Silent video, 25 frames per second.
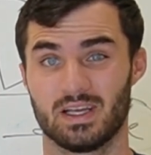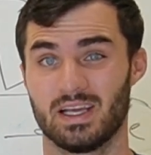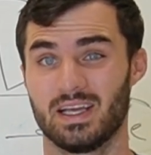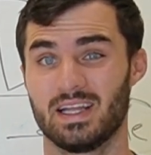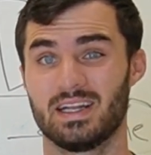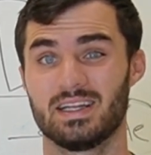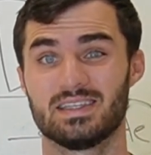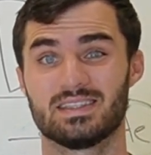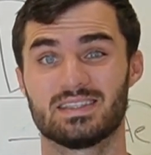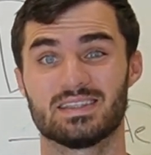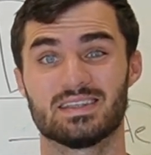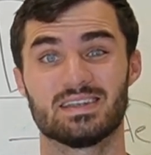
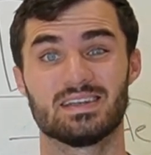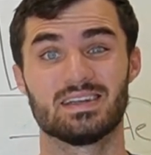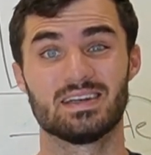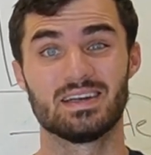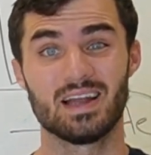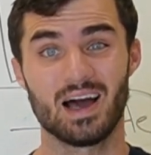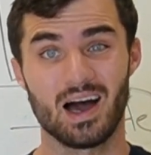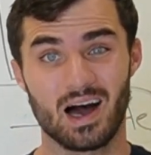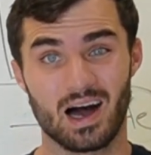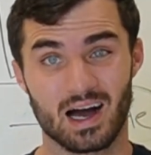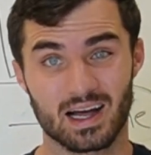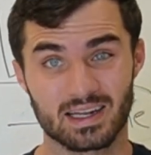It is
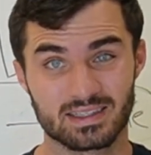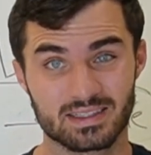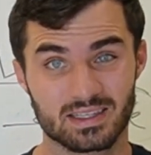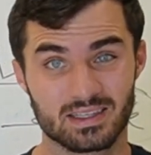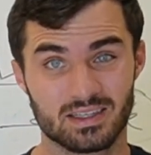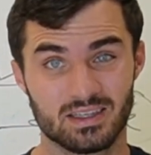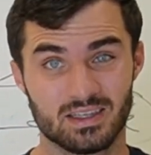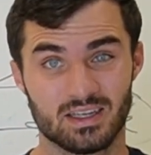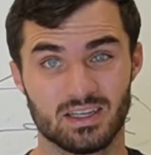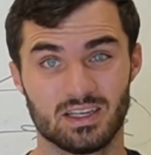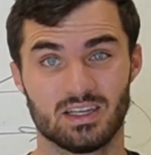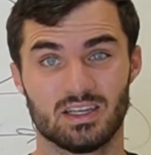not
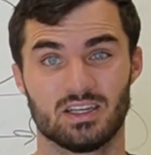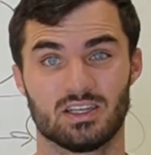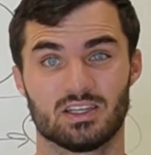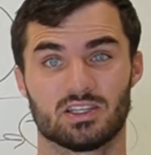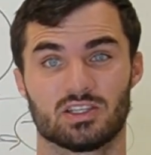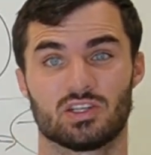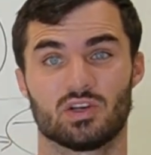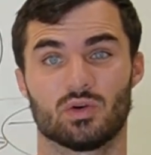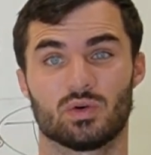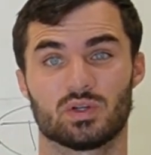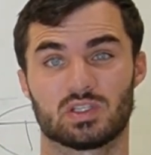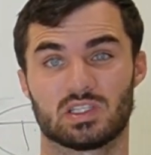
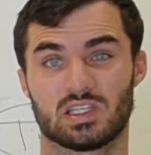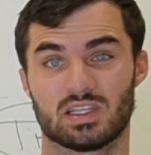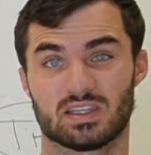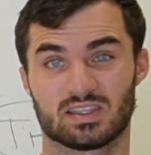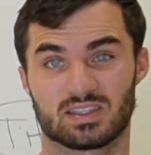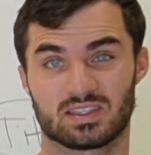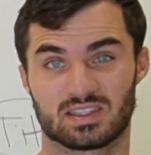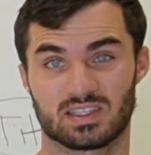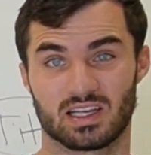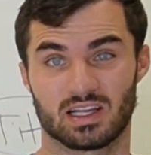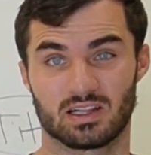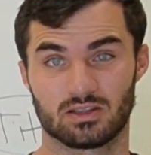going to the
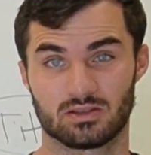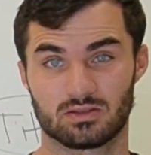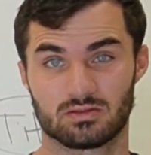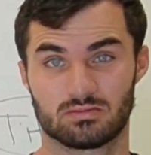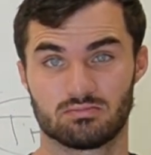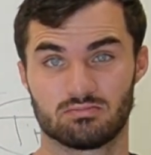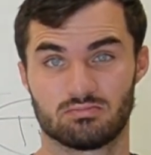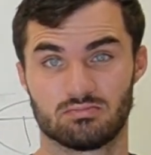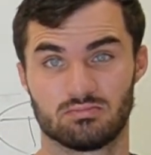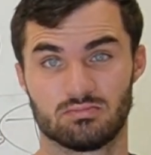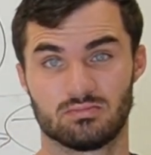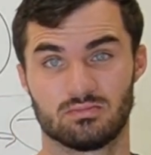seller.
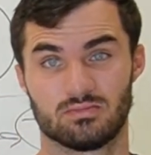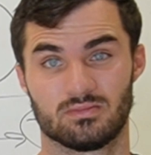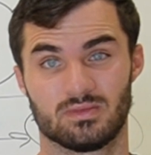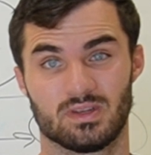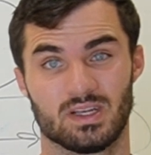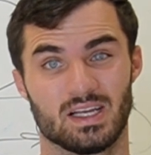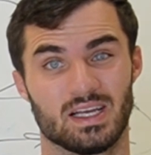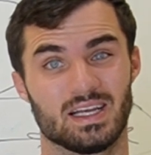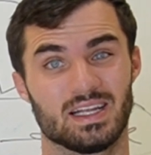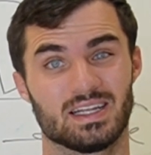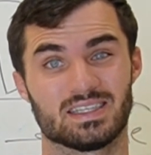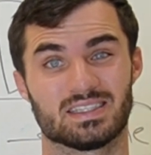
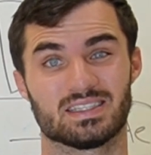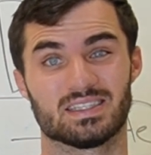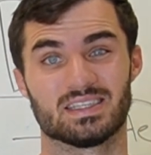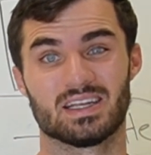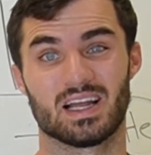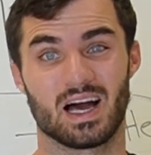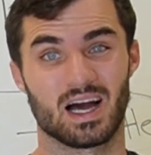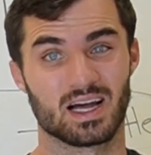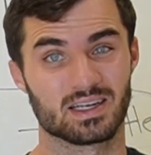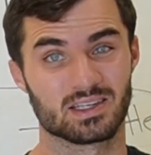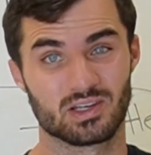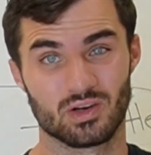It is
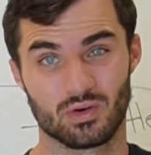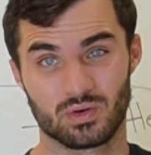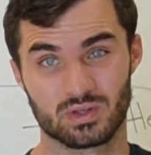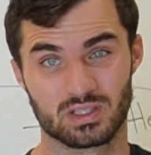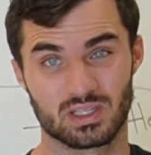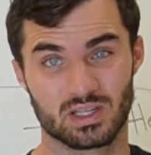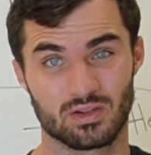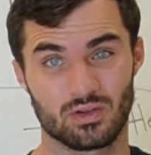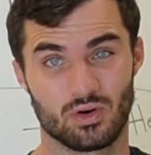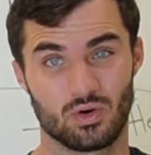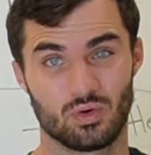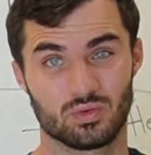not going
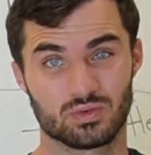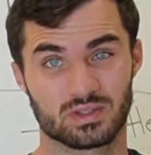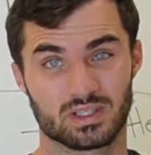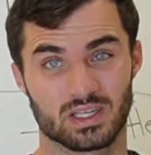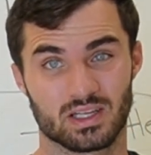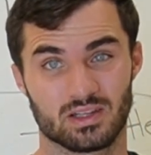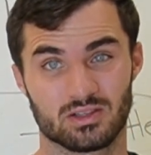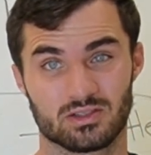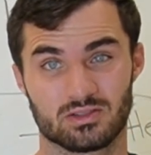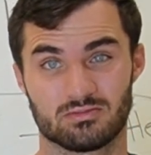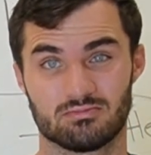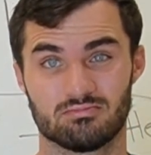to the
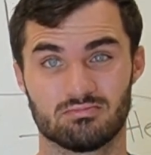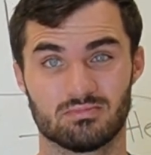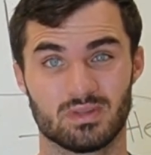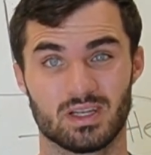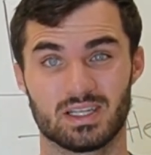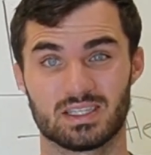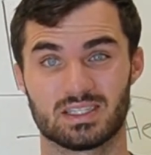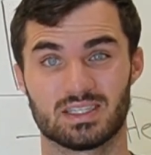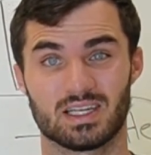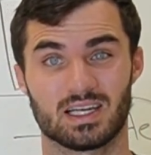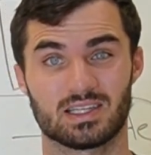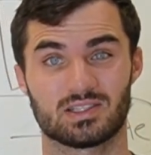wholesaler. It
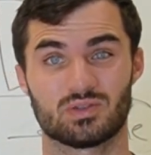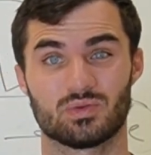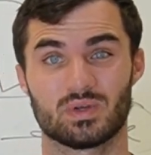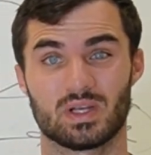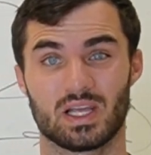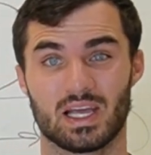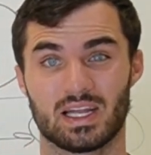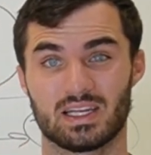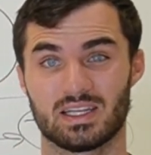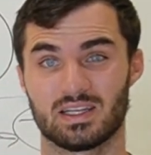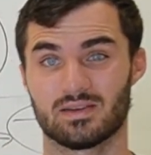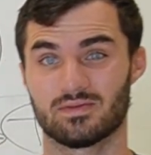is not
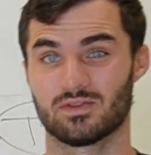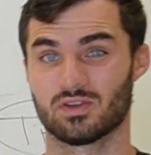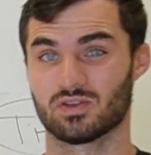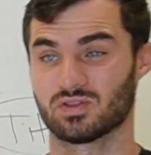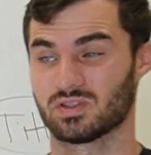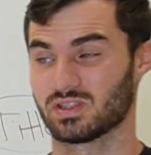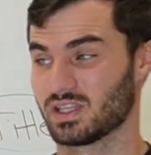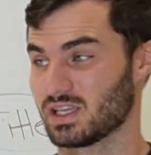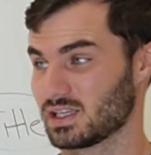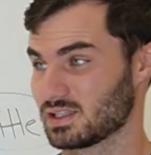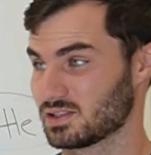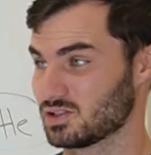doing any of
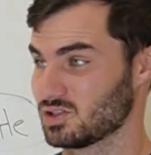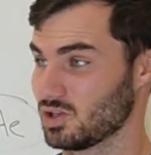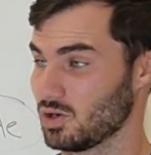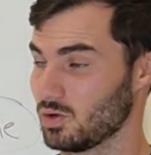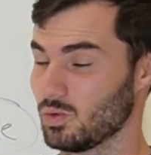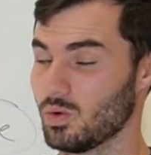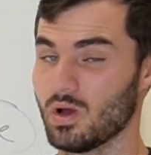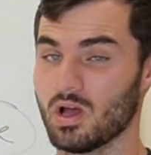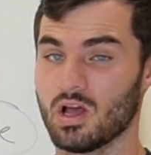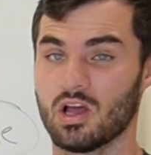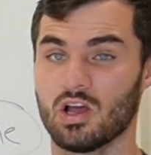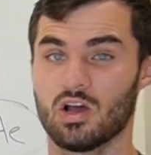those things.
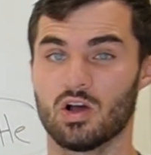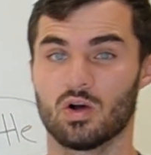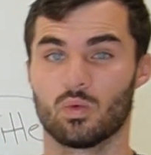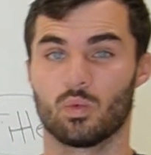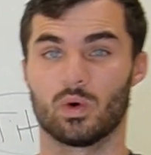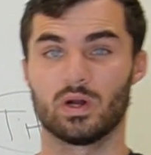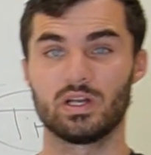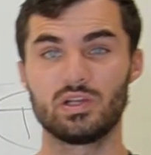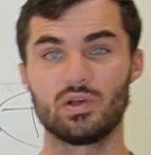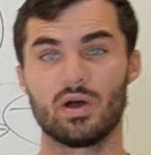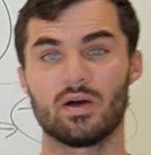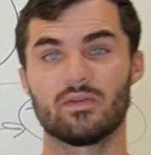So
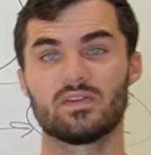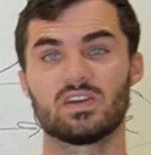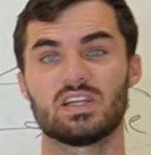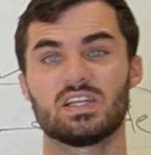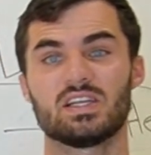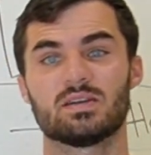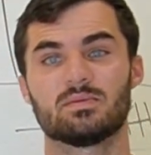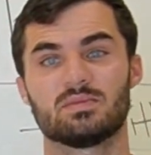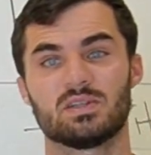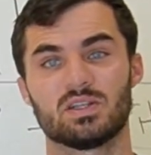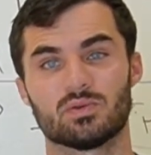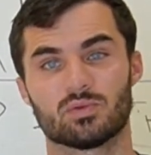when you have an
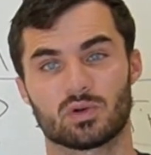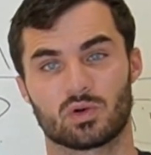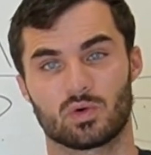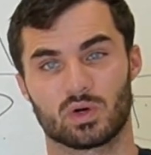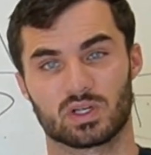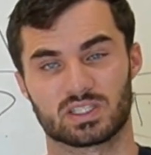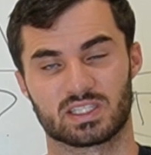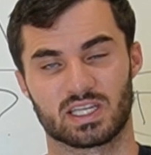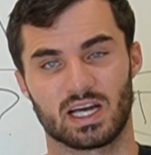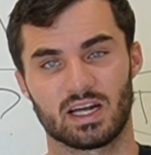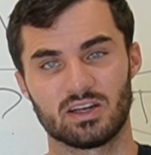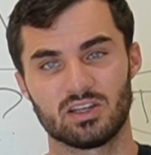EMD
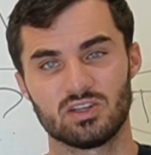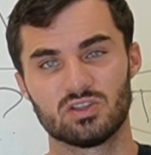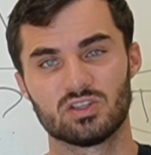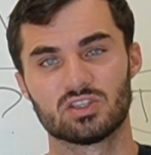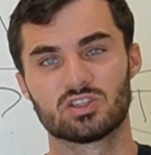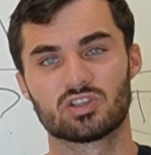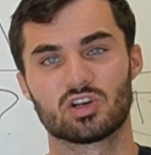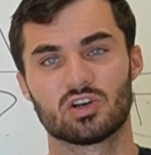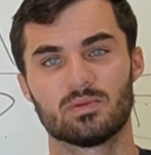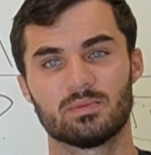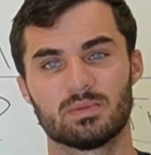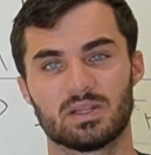request, how do you
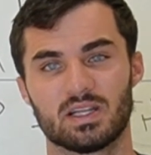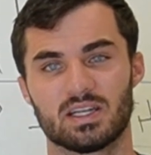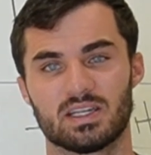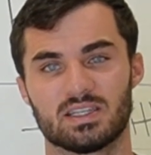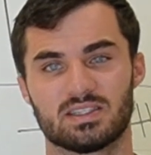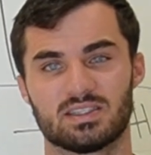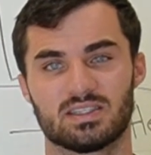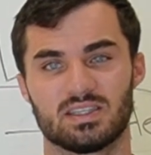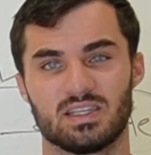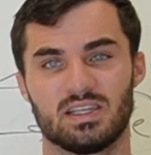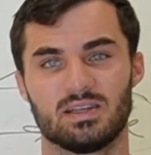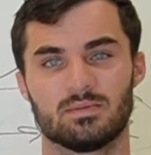determine that
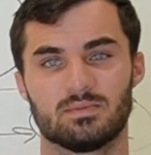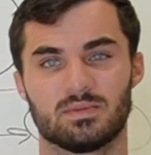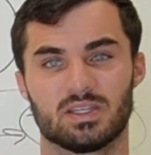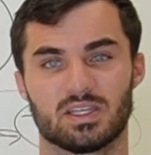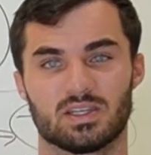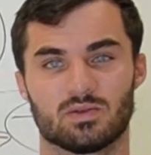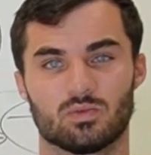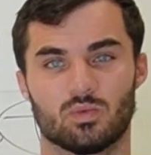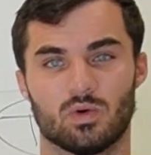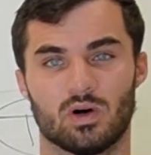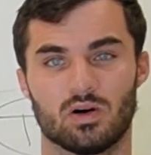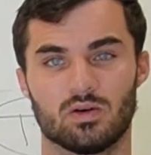it's
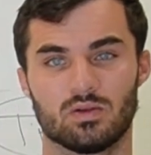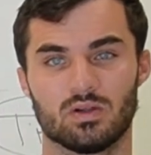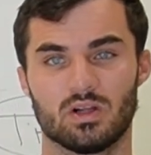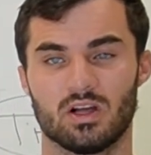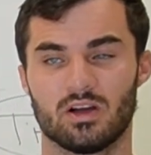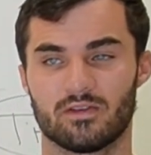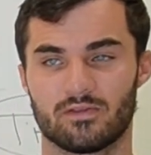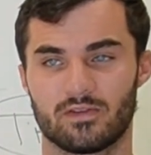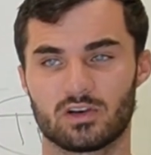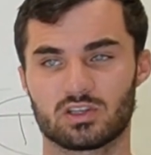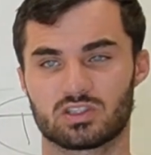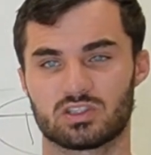EMD? Well,
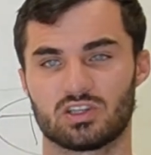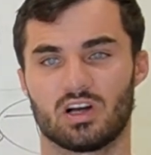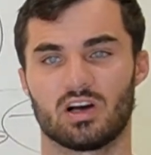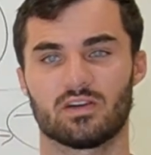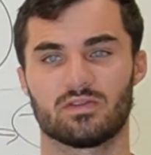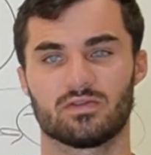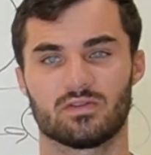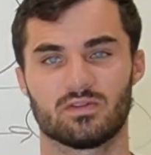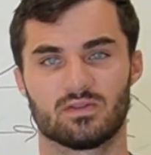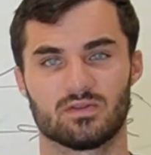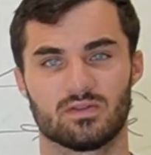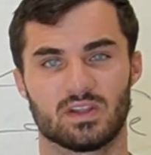first
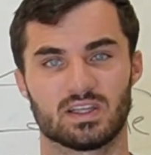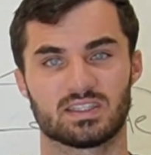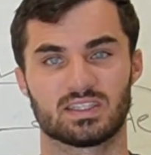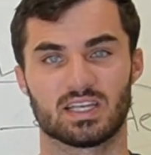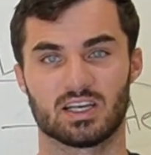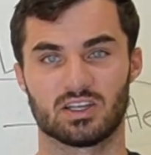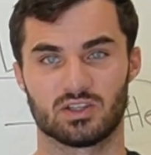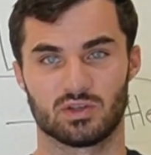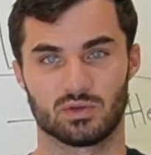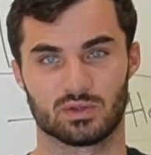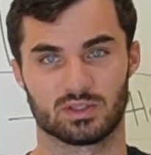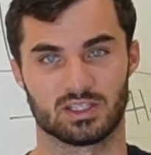off, they
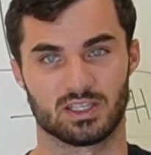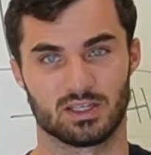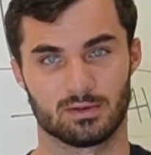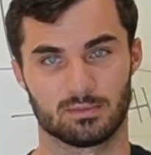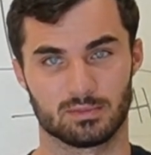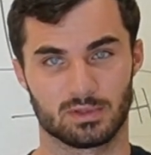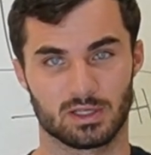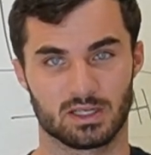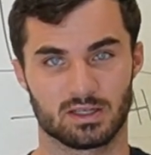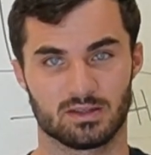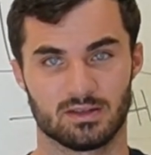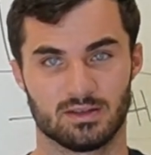tell you it's
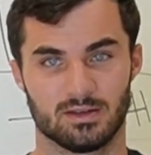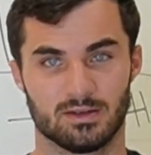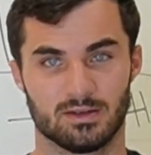EMD.